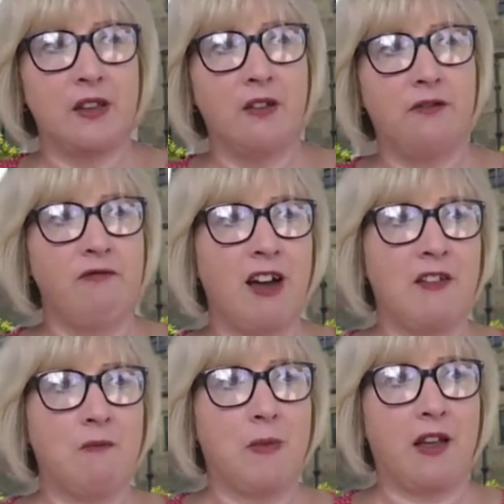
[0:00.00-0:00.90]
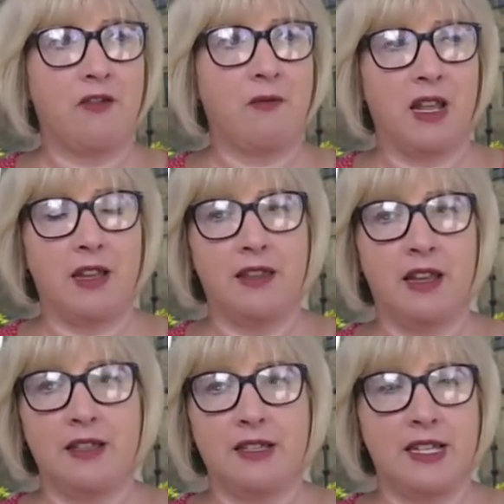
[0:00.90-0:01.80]
so right back from like
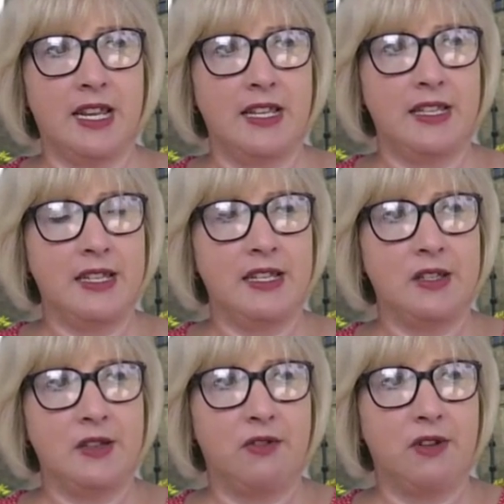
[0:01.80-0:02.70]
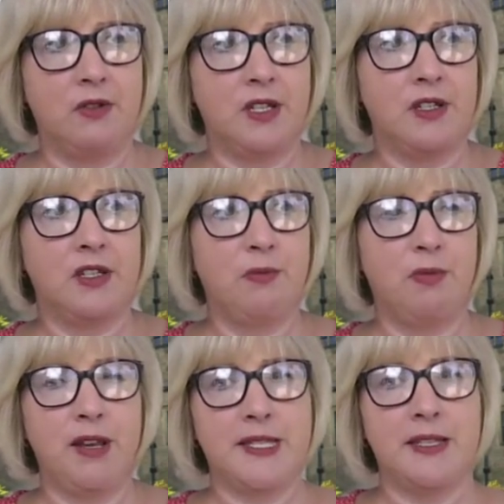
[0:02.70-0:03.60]
1980s through to
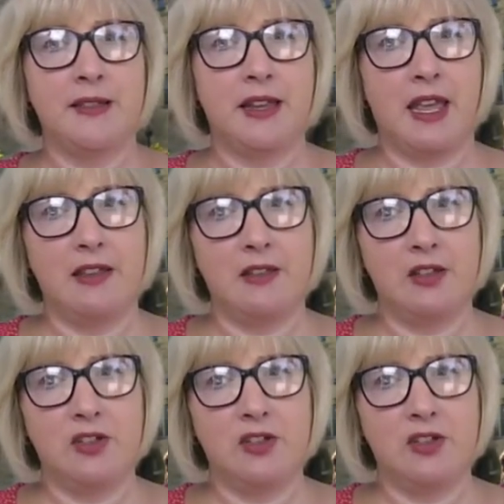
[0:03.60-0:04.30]
present day,